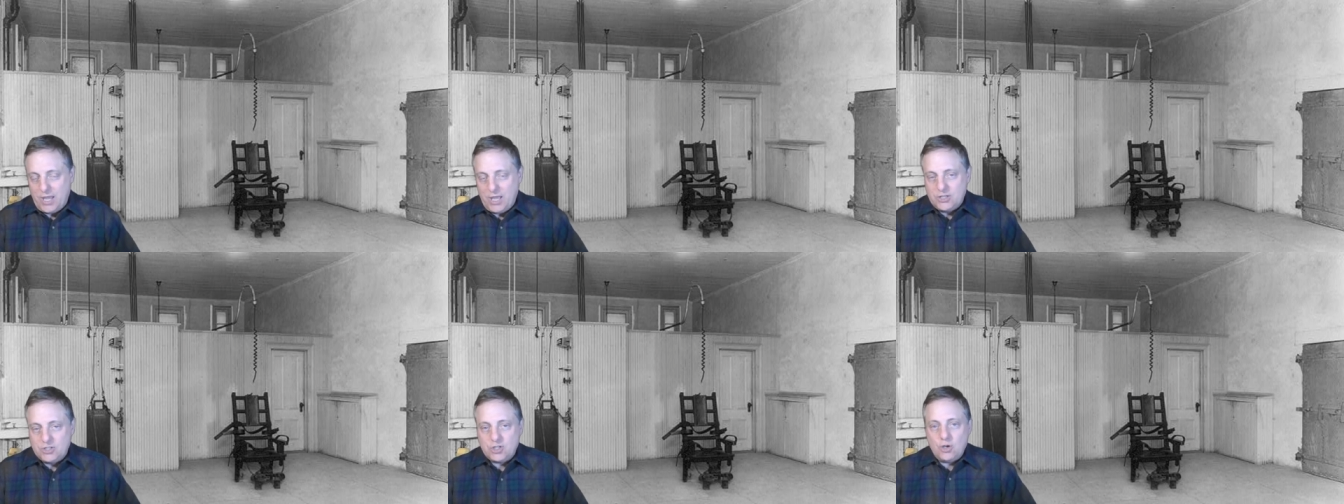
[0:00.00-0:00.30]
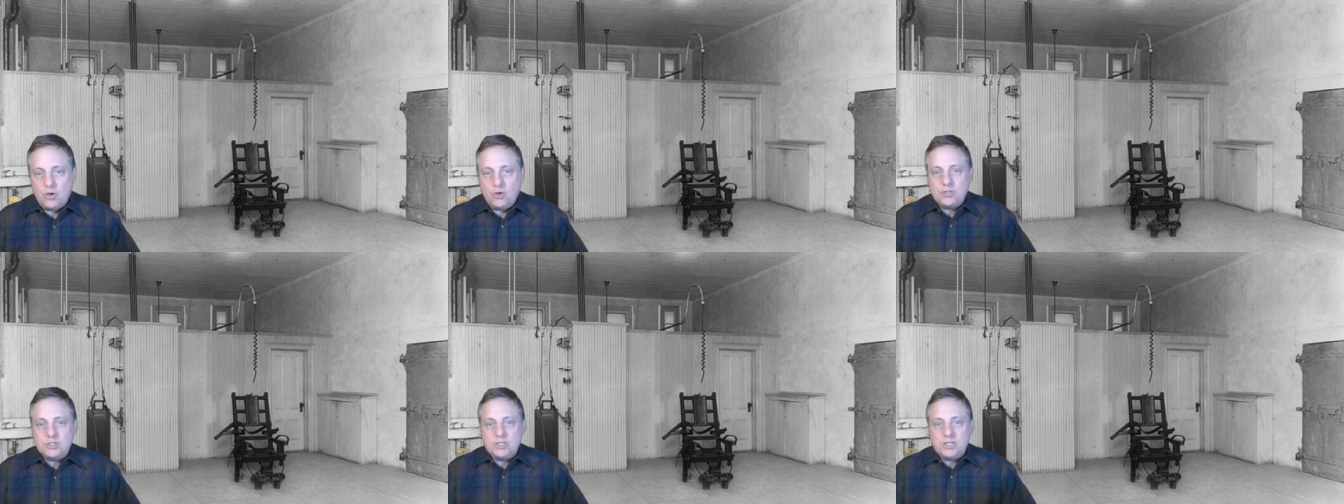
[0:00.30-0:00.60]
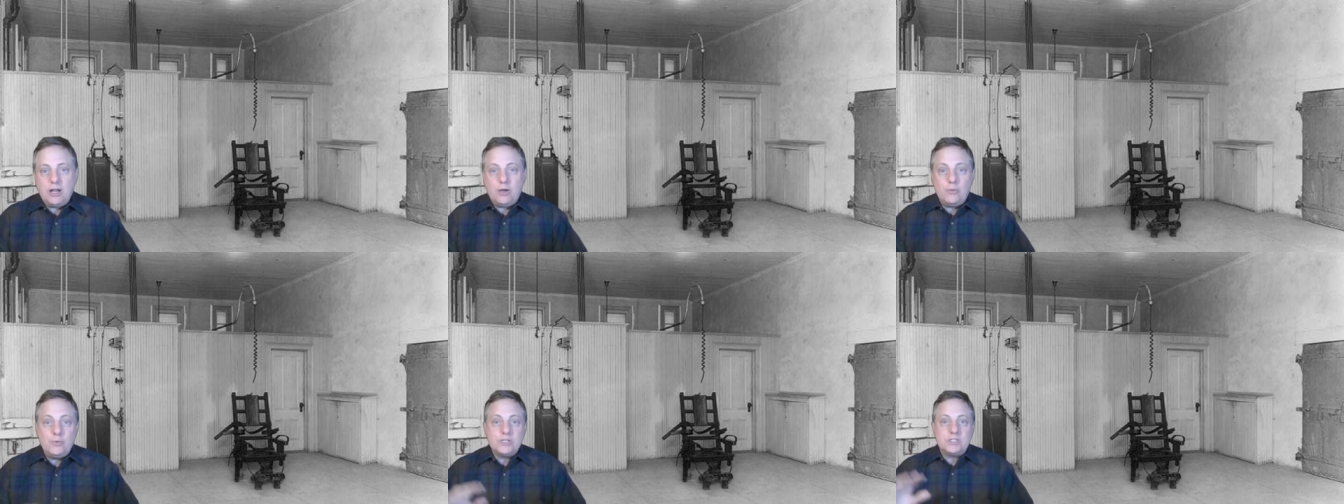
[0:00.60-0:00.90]
So
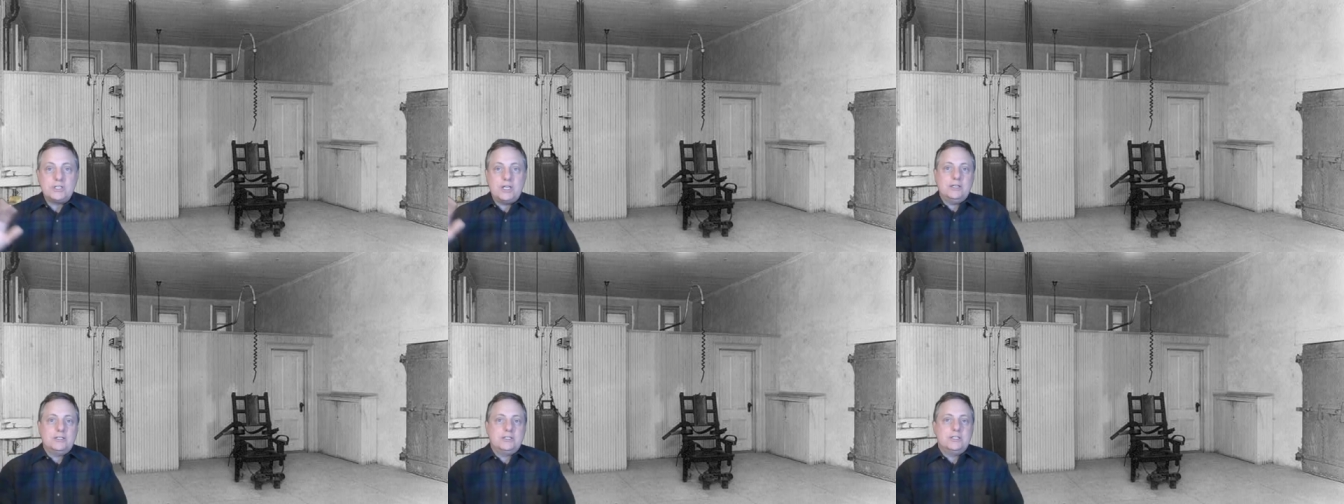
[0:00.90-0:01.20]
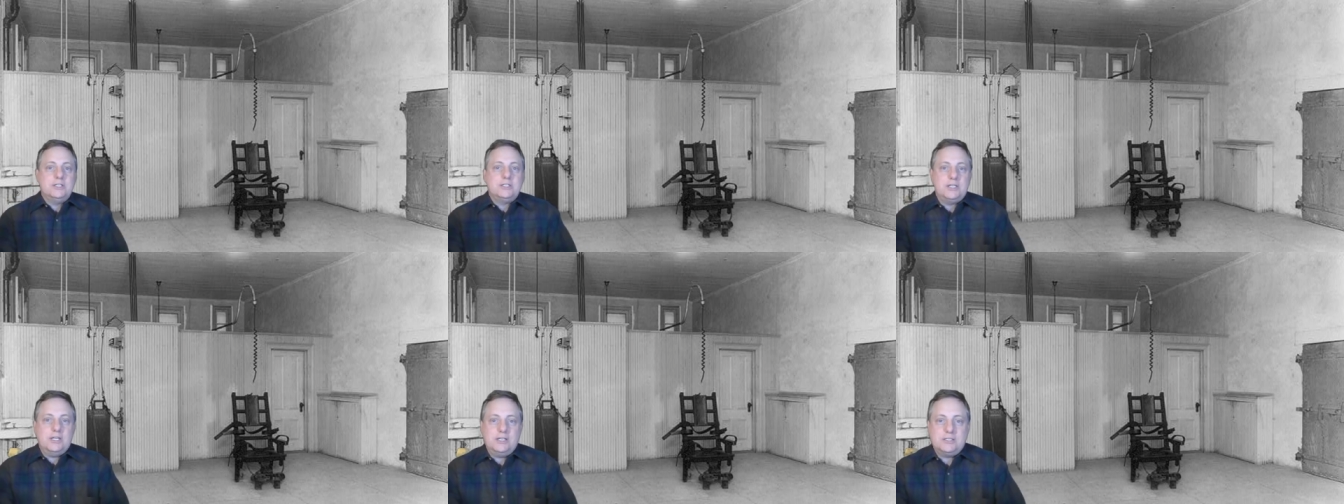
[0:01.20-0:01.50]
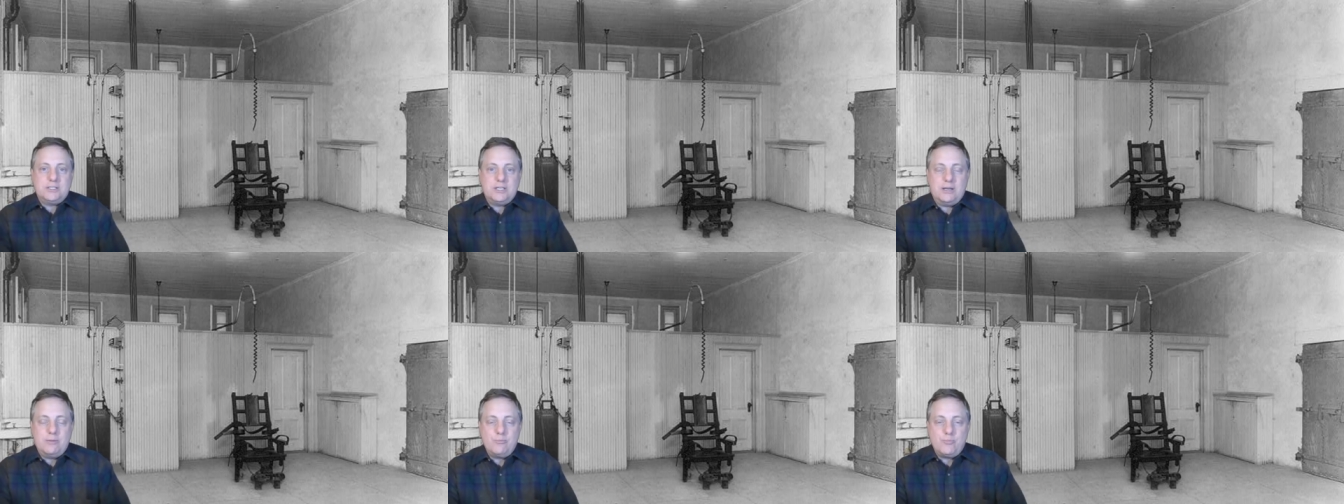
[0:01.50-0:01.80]
Stielow was sent to Sing
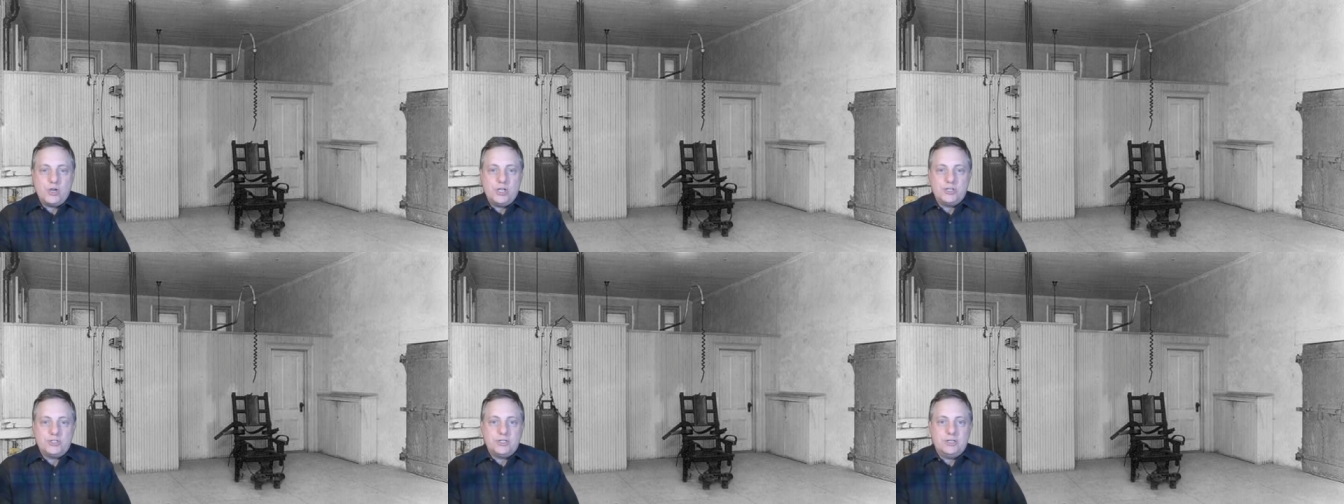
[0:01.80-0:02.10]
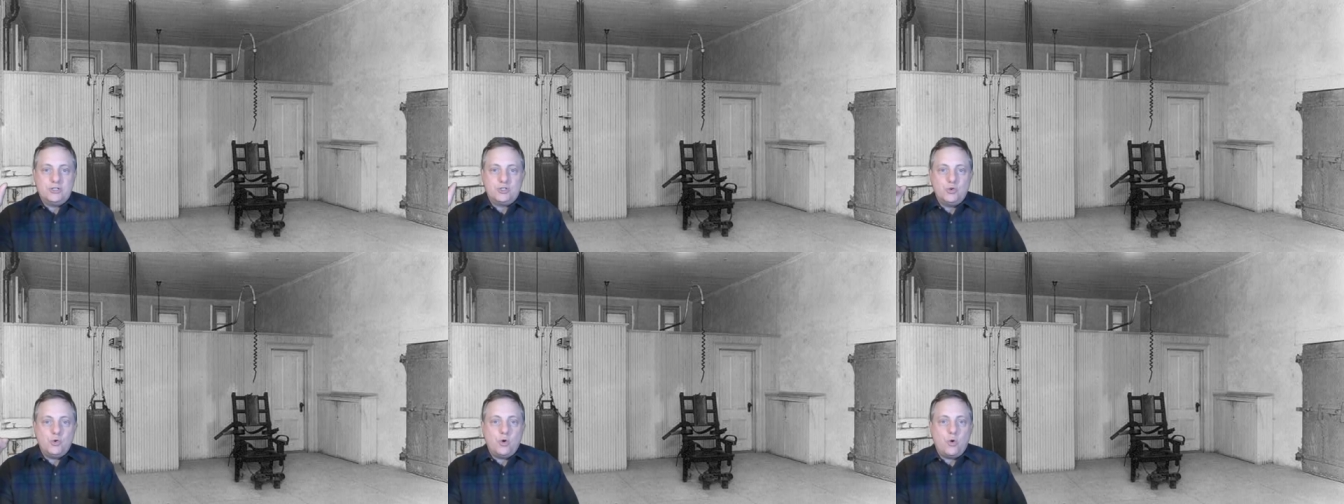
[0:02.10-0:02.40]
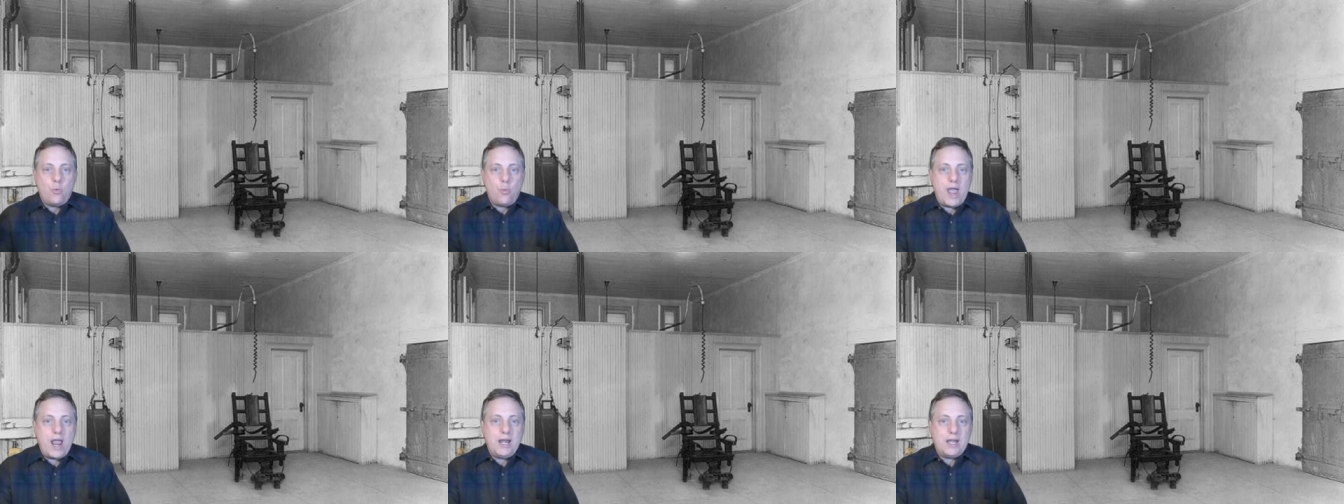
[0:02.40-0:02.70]
Sing Prison to
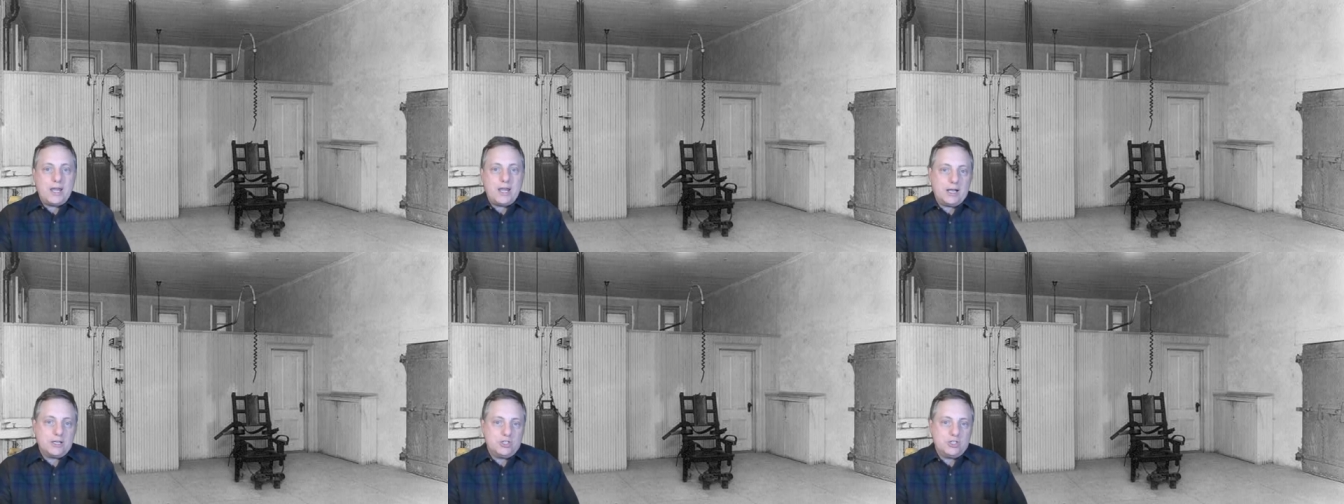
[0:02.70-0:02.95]
await